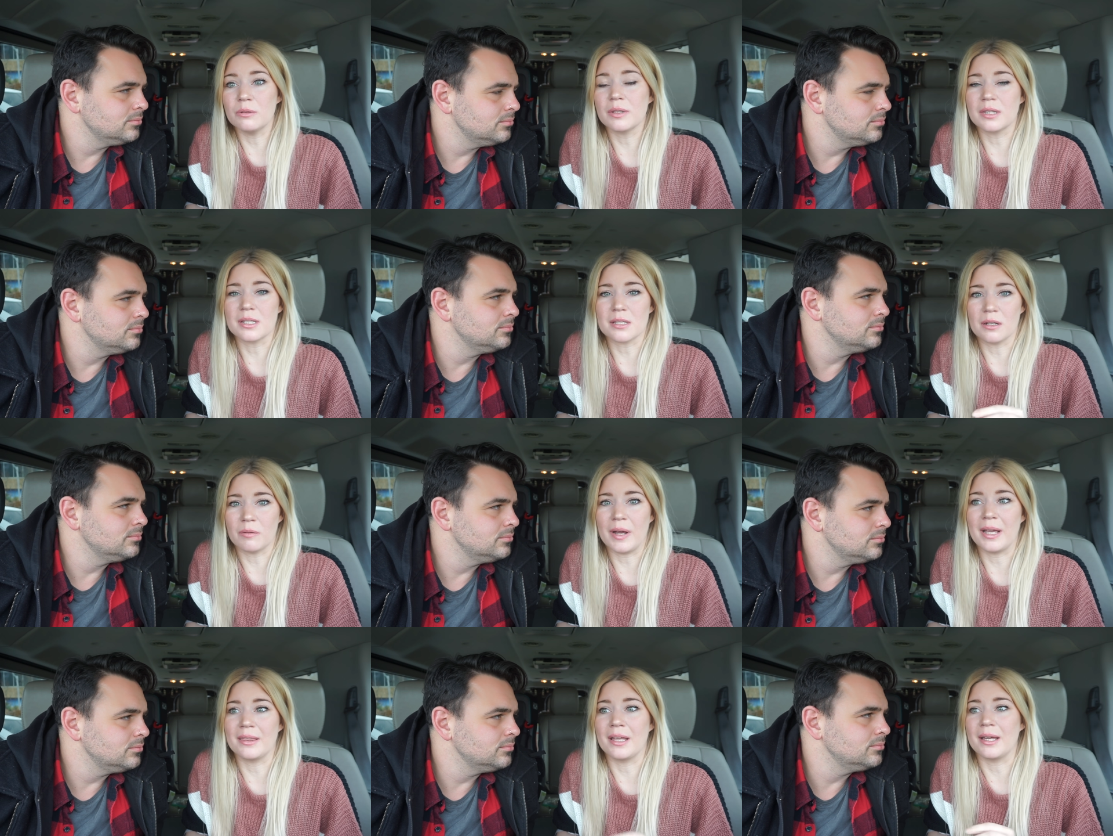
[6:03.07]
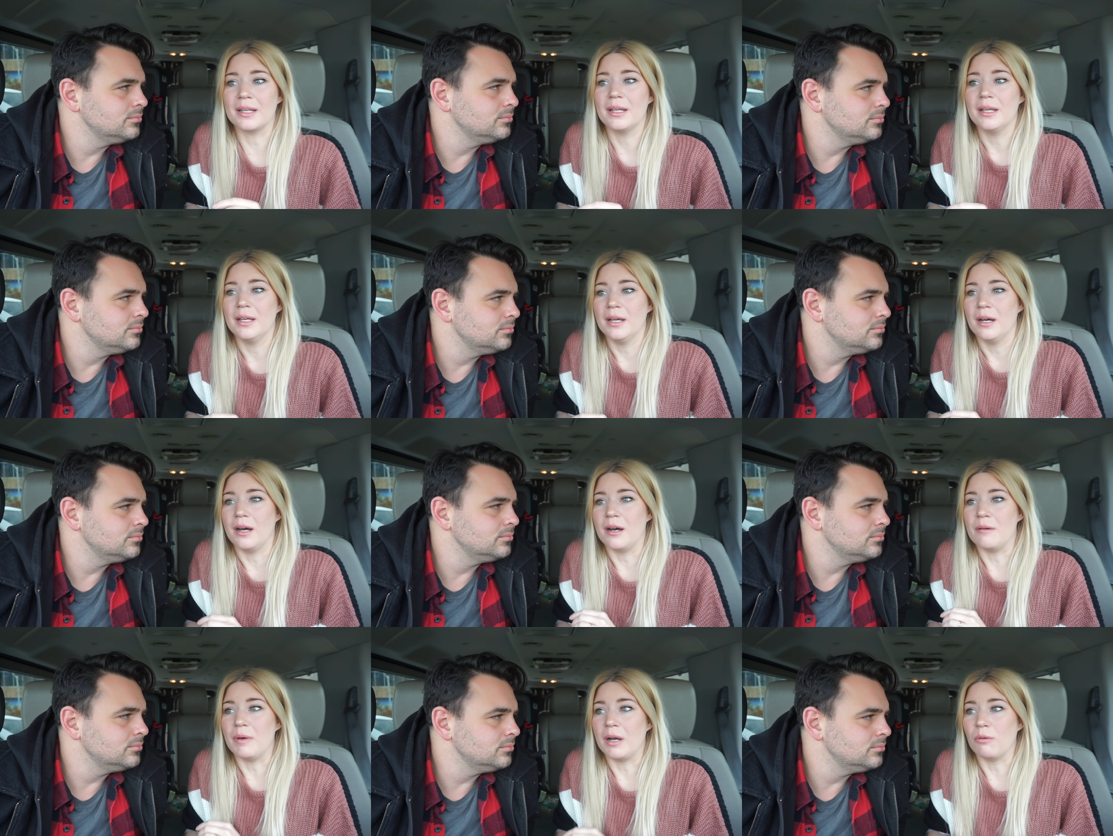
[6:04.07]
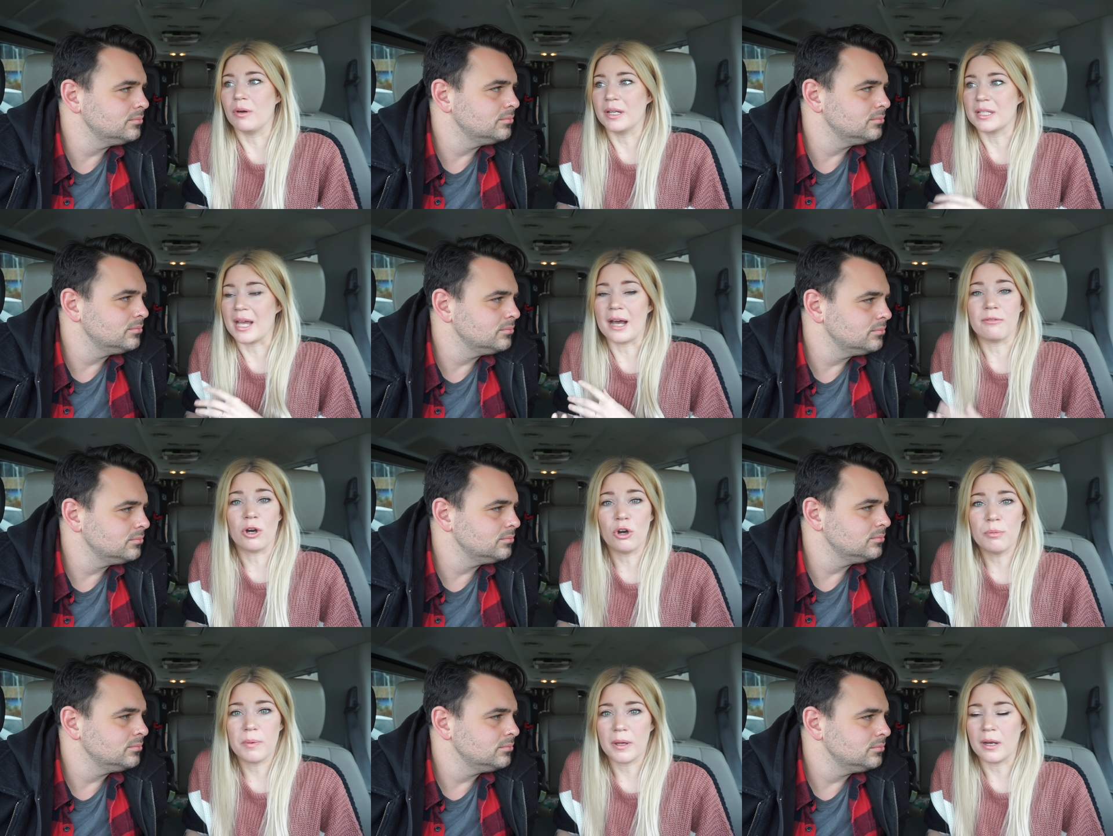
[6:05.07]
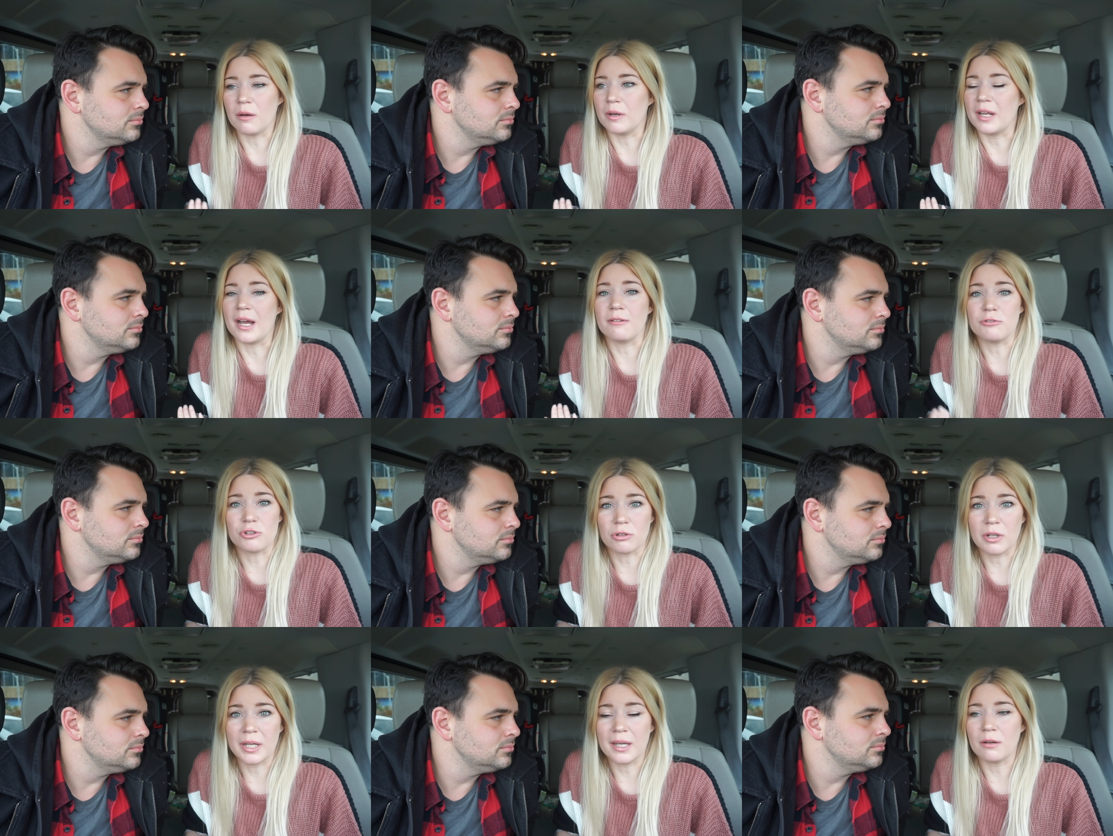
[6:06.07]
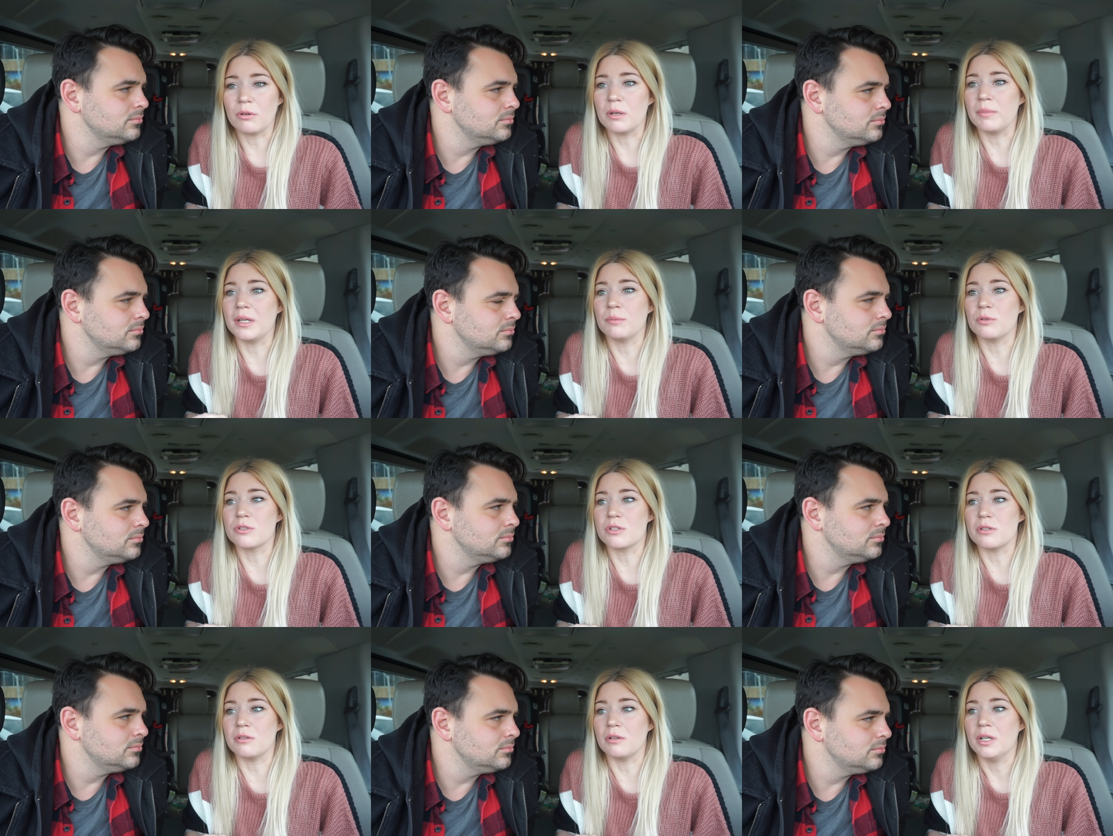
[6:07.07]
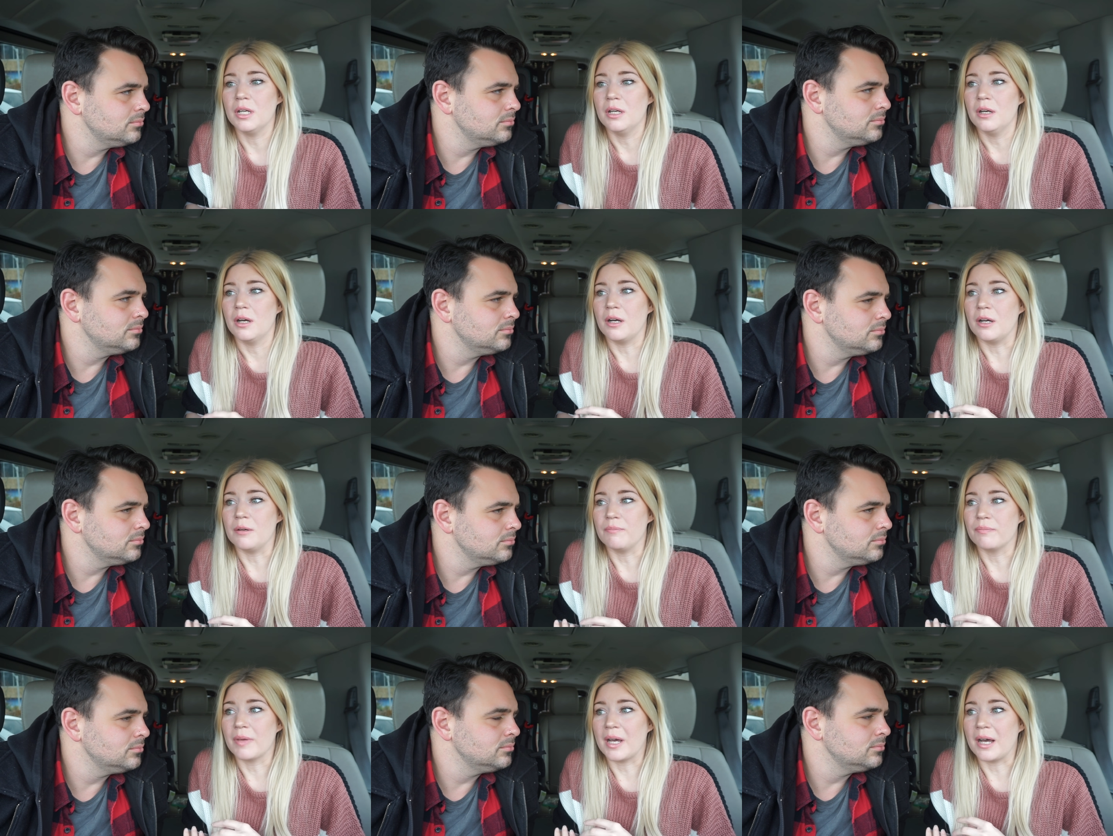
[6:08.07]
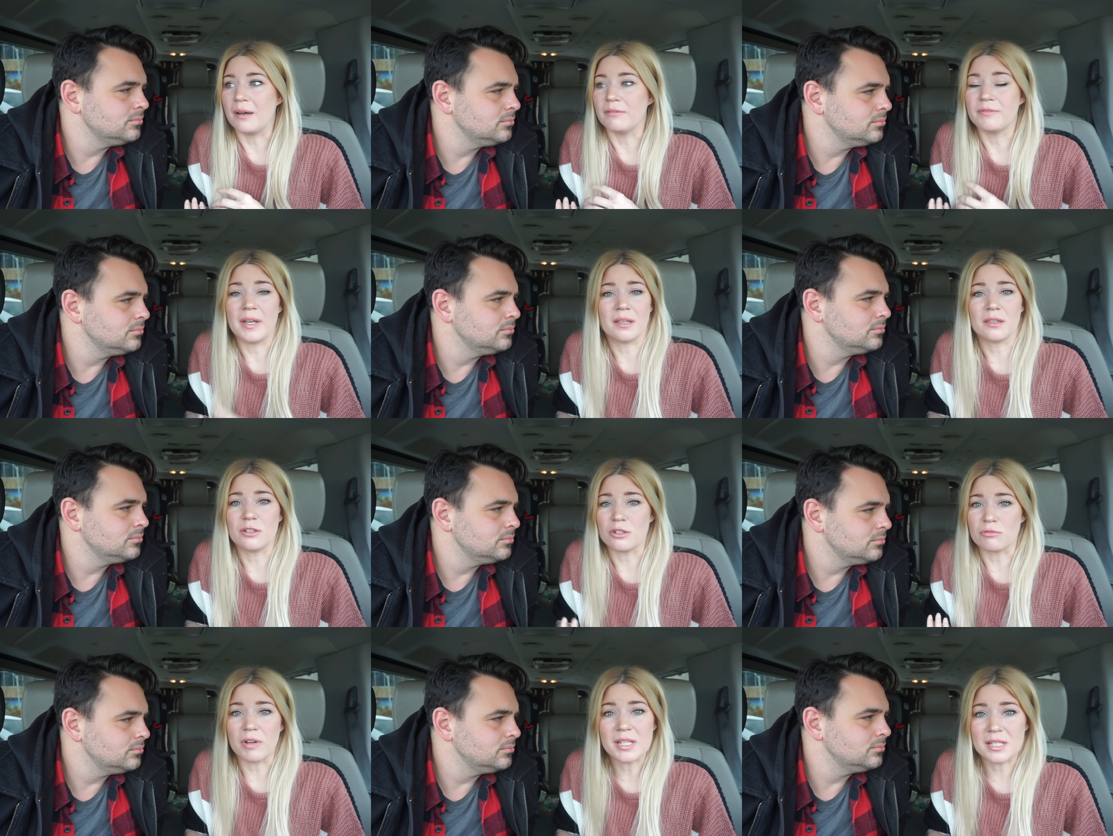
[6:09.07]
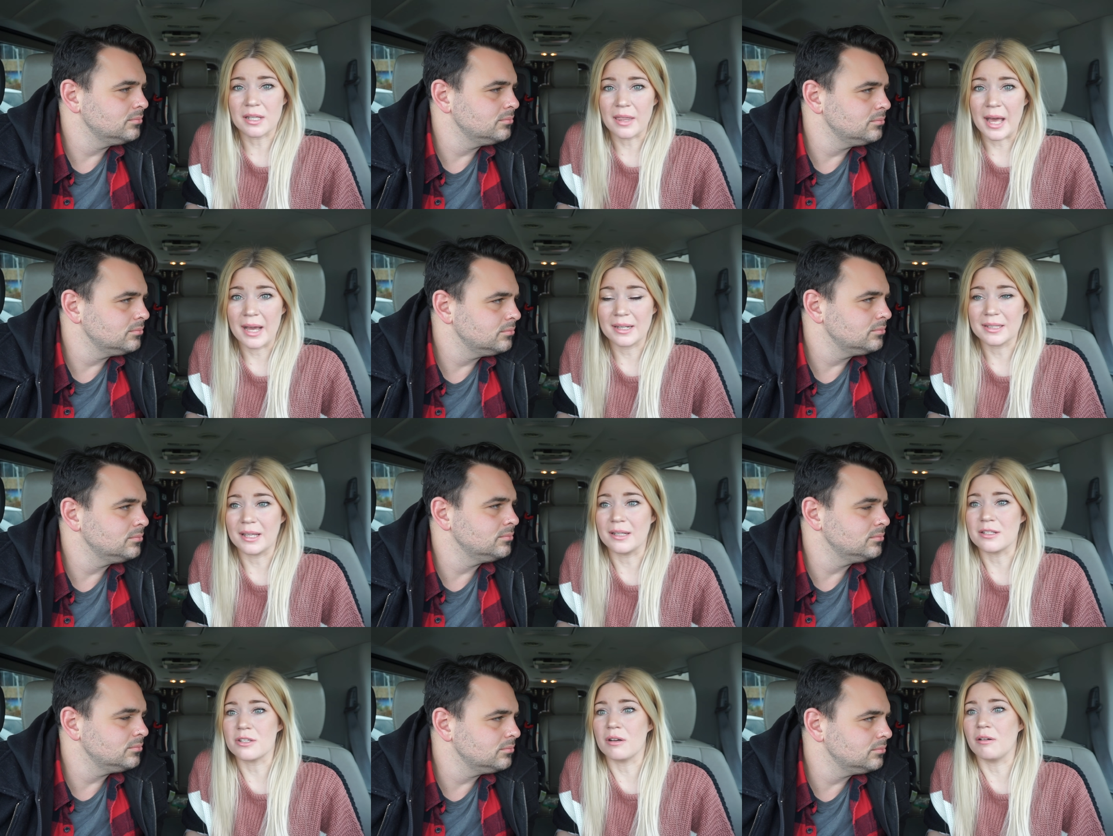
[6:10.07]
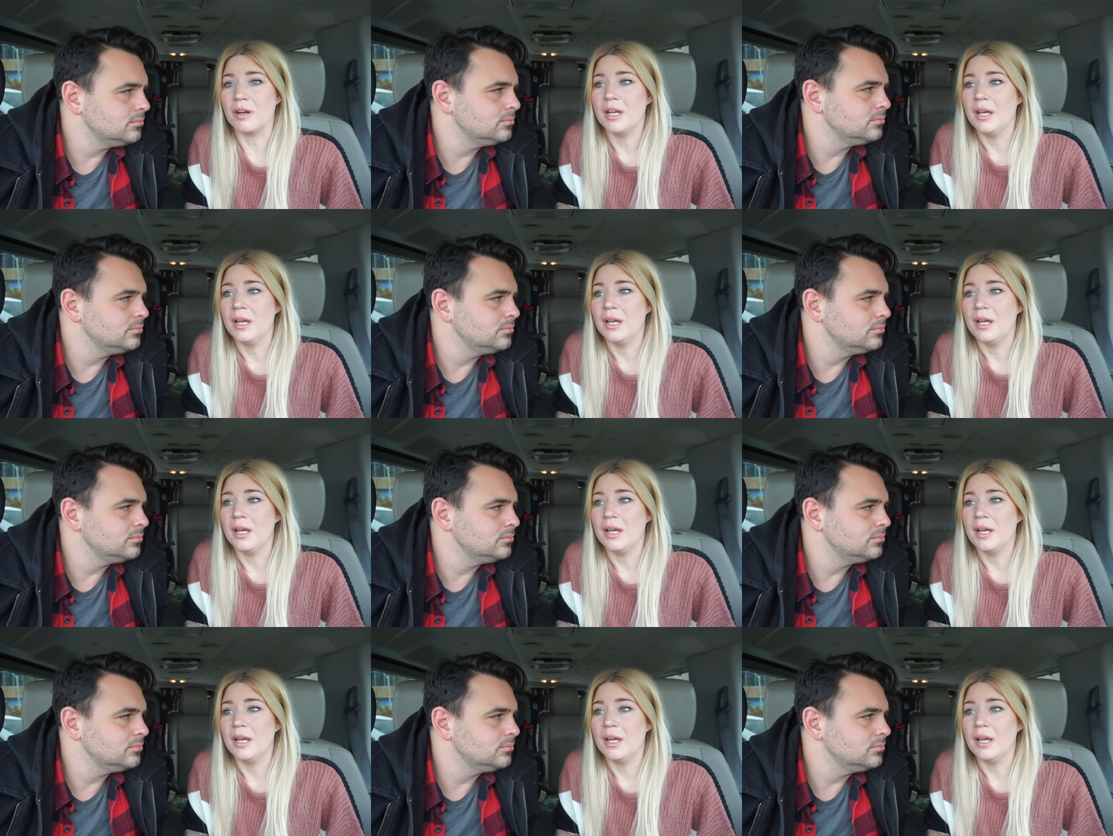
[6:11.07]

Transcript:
Speaker 1: with this in a way that Um, I want to have hope, and I want to have joy, and I want to be able to um, have faith and just rest in that. And so